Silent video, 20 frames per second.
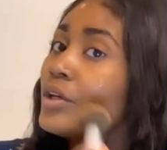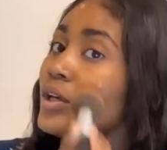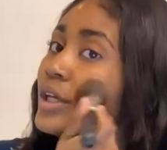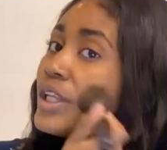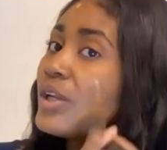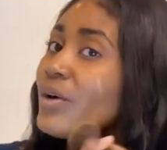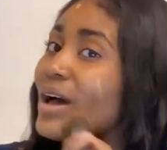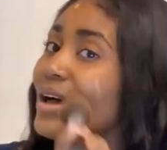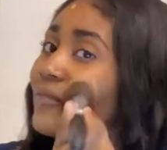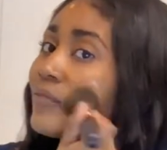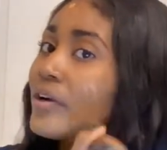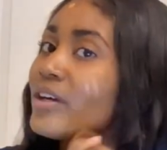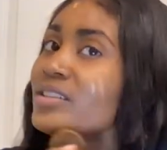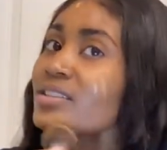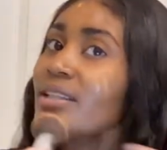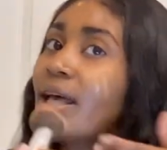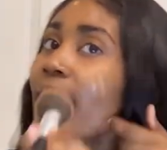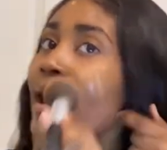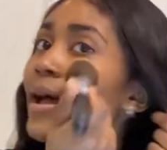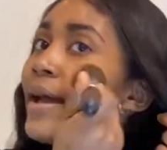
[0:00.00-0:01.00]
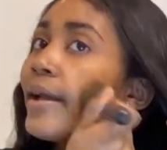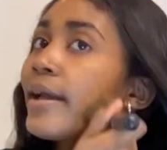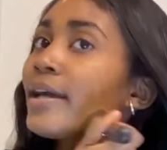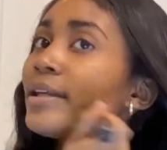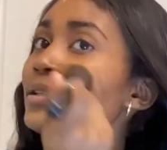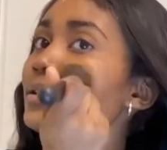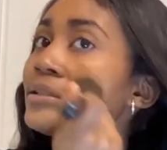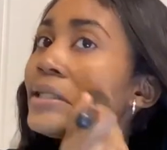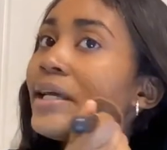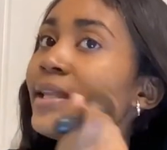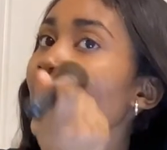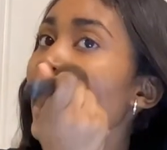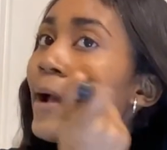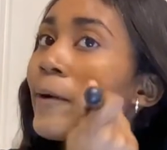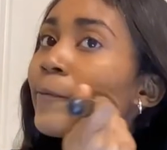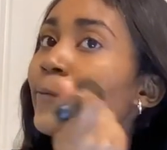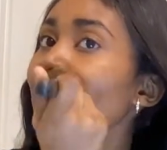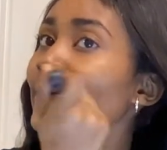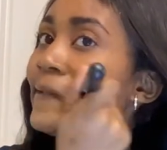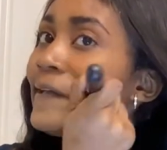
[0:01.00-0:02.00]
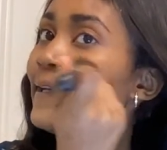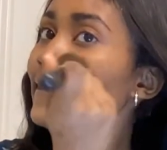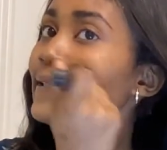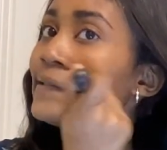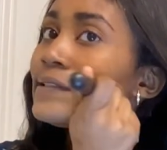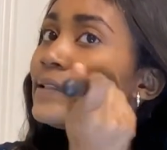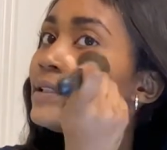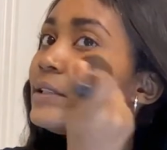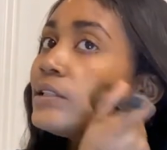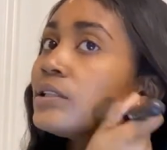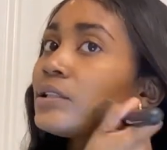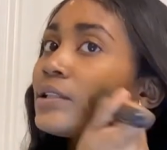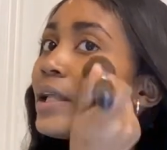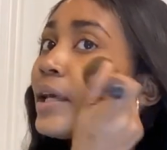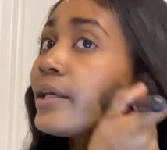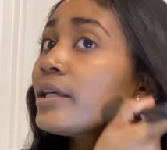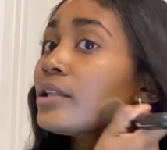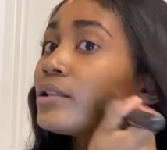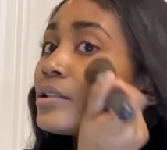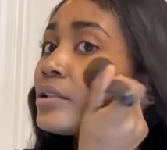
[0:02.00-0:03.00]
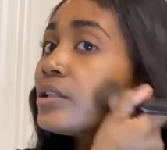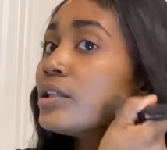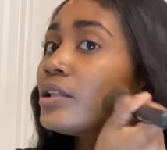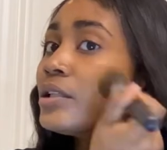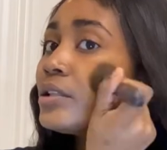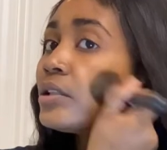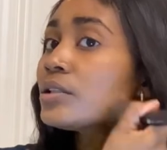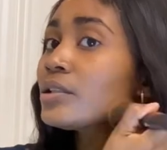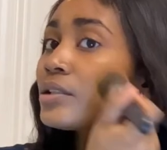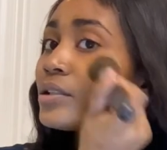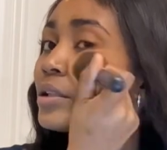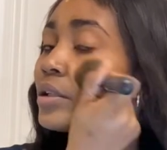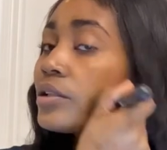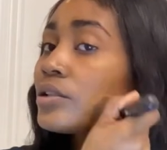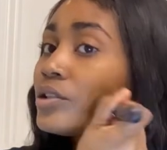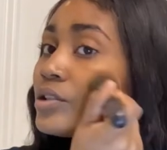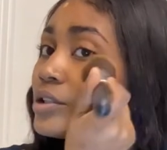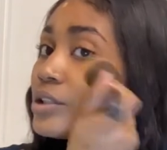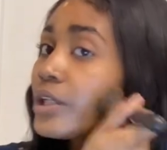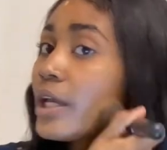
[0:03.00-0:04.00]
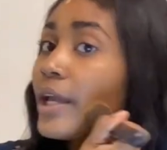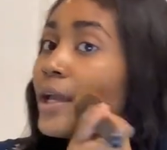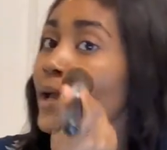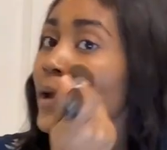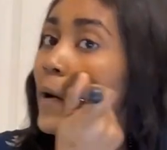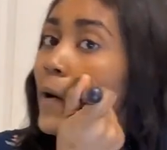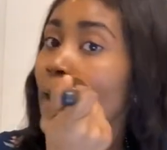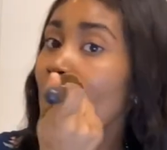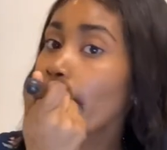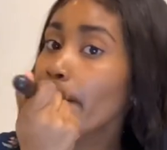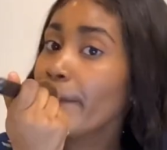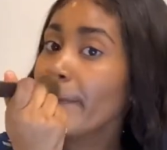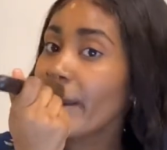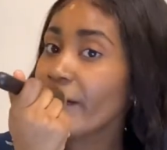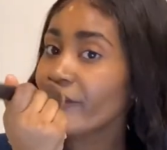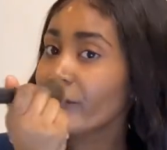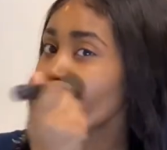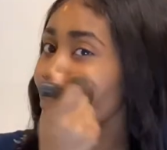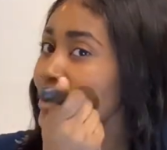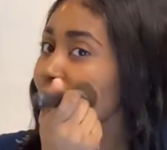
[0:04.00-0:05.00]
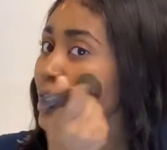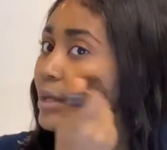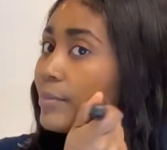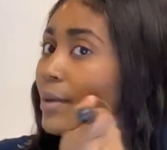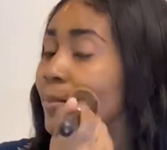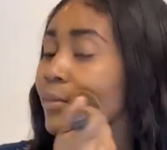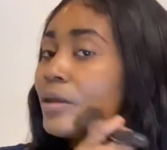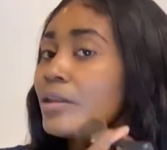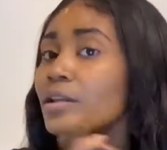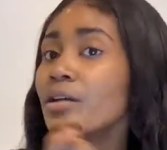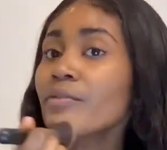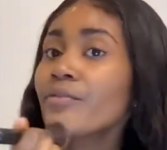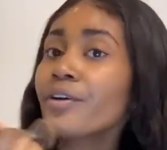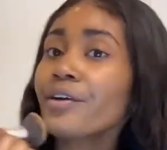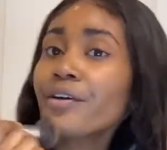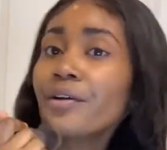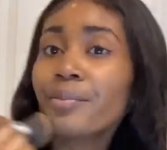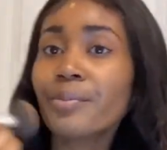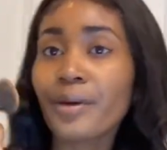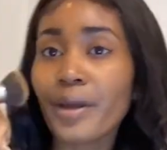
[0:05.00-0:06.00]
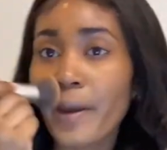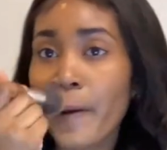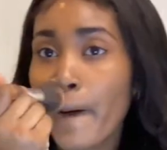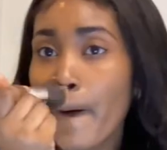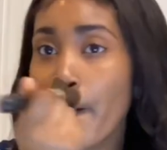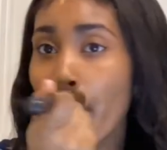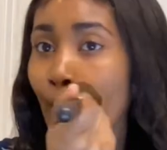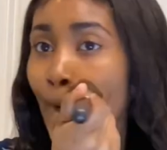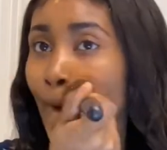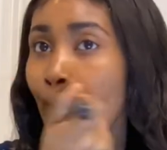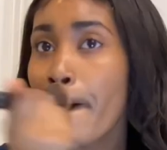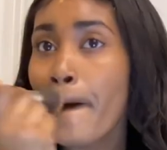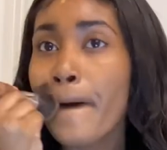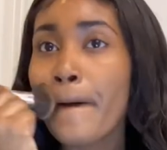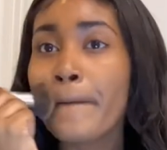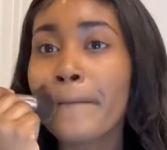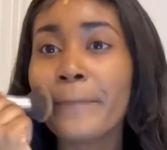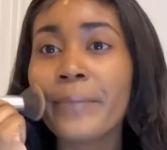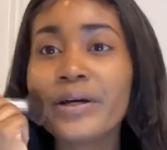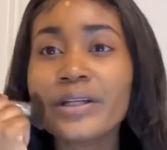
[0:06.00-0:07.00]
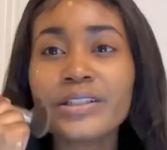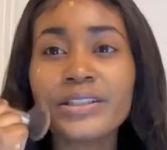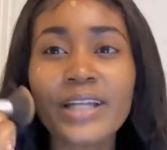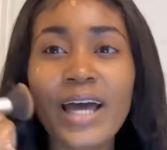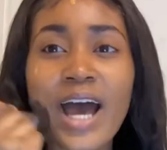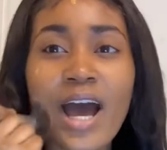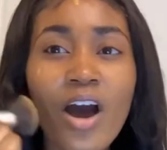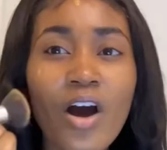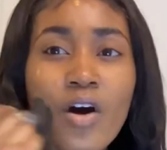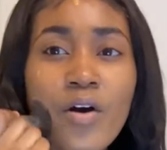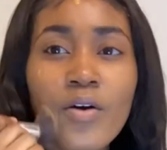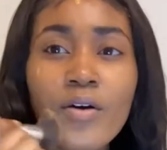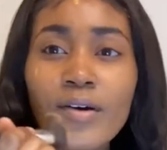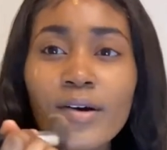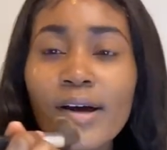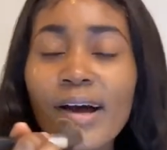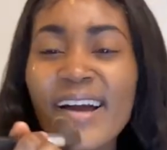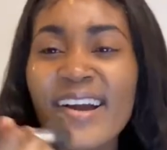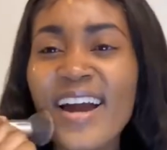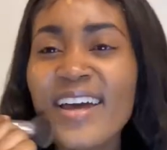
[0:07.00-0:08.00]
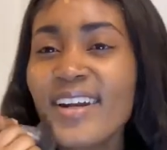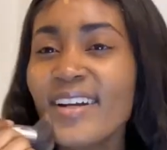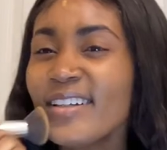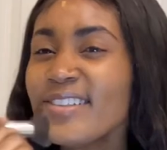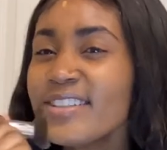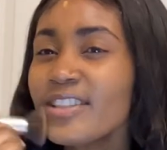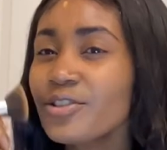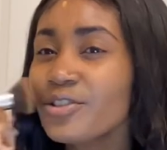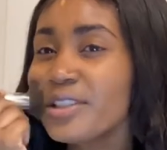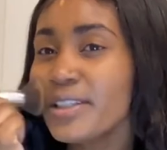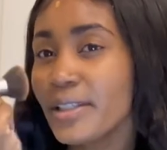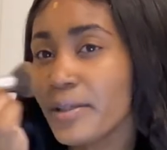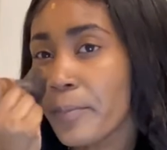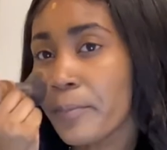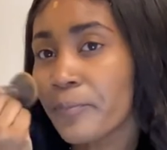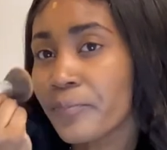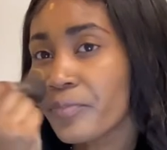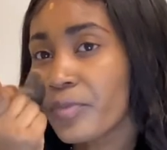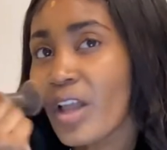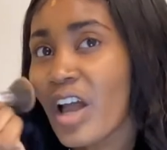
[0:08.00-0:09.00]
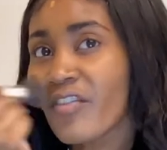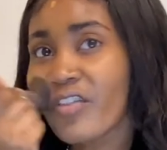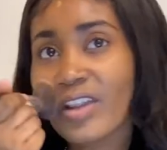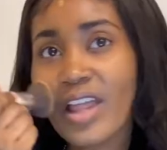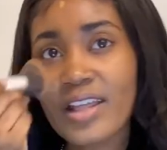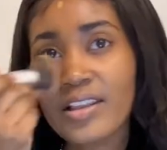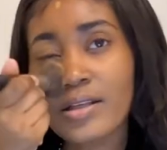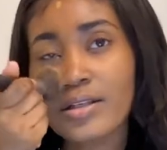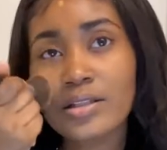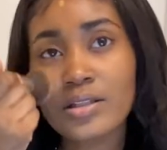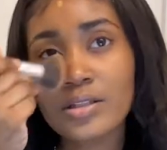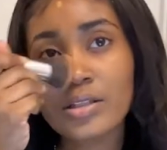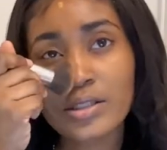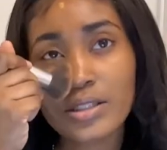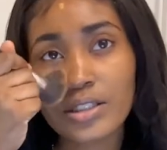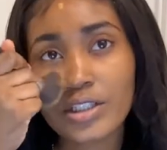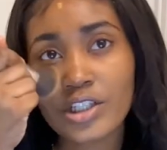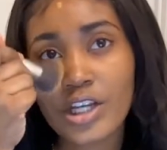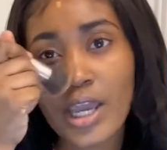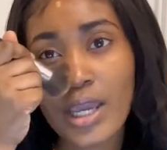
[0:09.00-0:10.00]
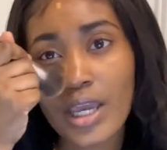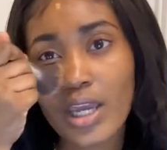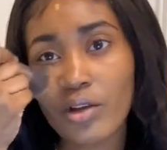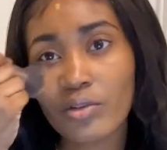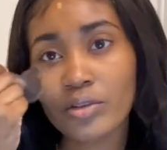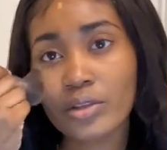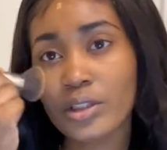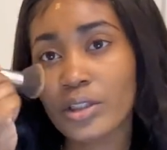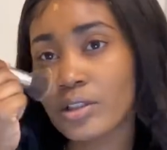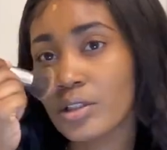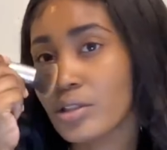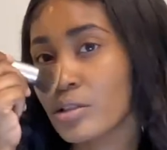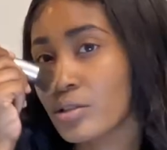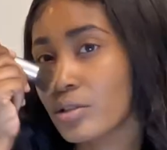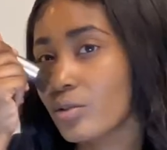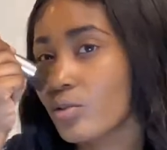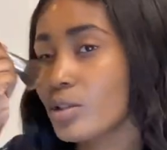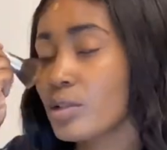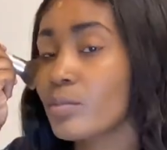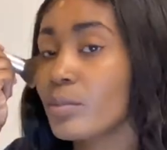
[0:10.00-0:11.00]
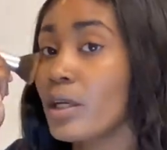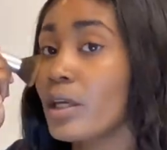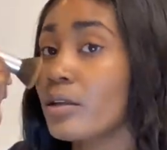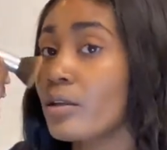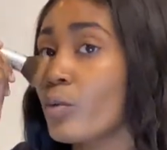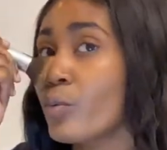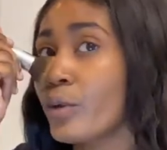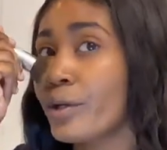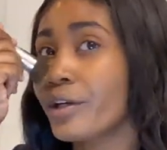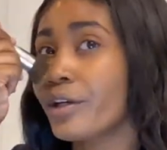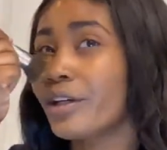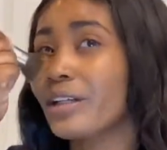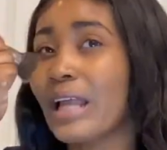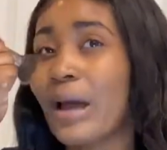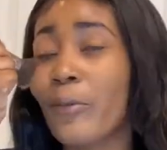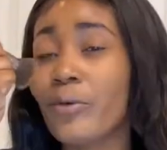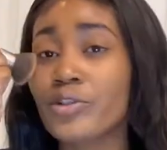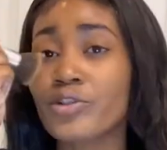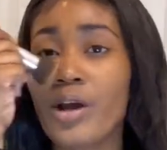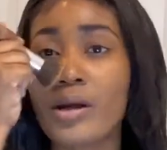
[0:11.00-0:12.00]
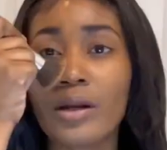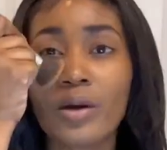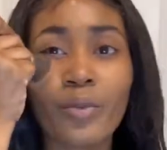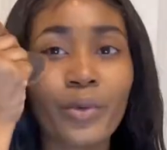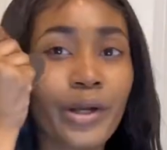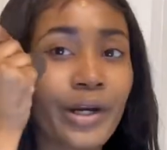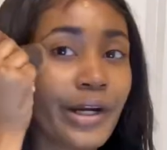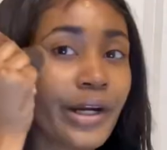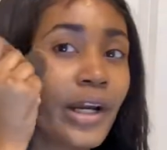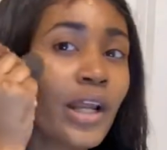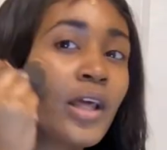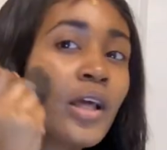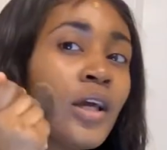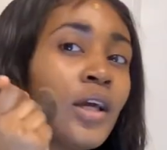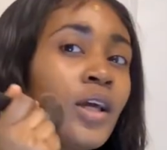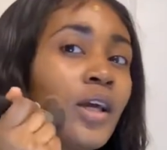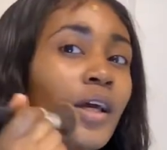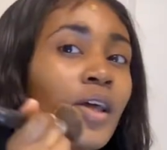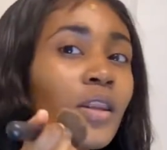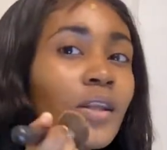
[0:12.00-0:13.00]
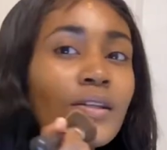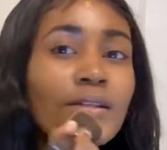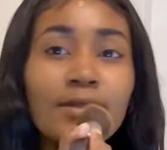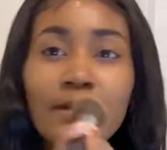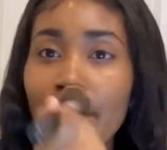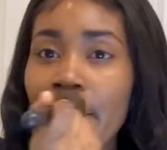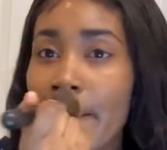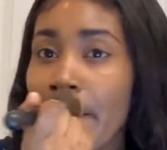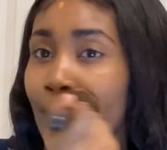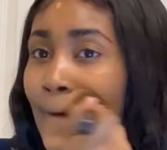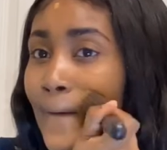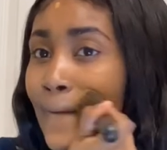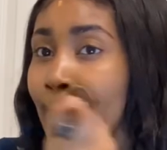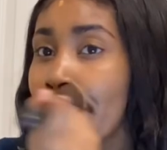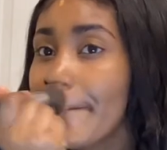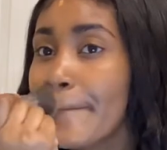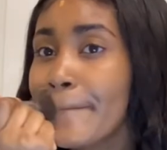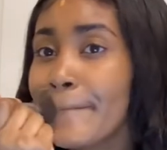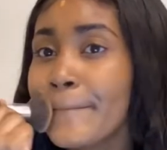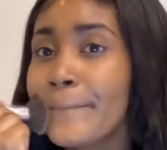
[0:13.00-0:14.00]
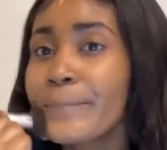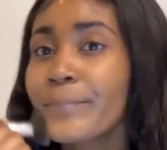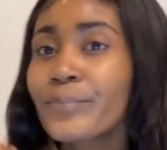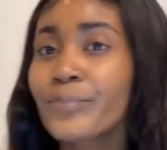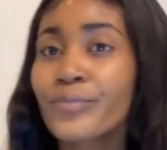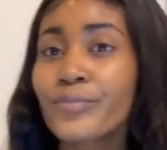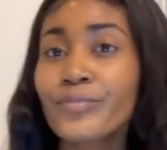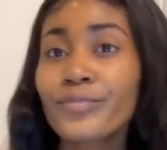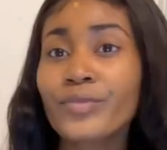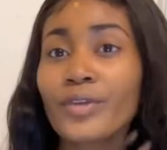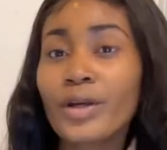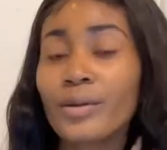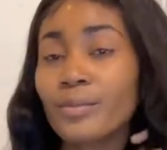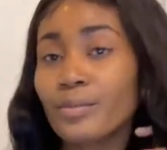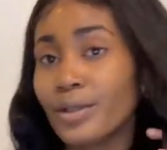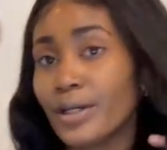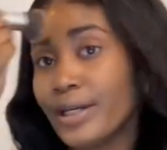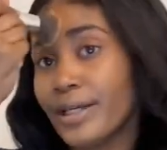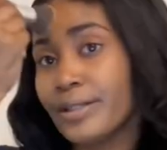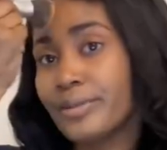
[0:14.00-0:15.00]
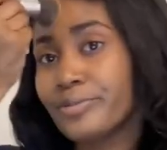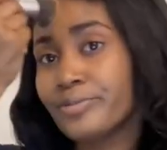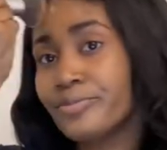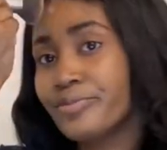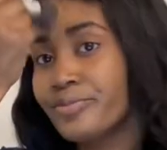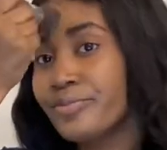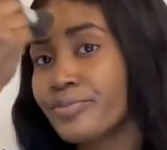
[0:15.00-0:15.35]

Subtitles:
You know, at first I can say that I really didn't like this shade on me. I feel like it made me look very pale, but now I kind of disagree. I feel like this shade really just suits me in the winter and I was trying to wear it in the summer, but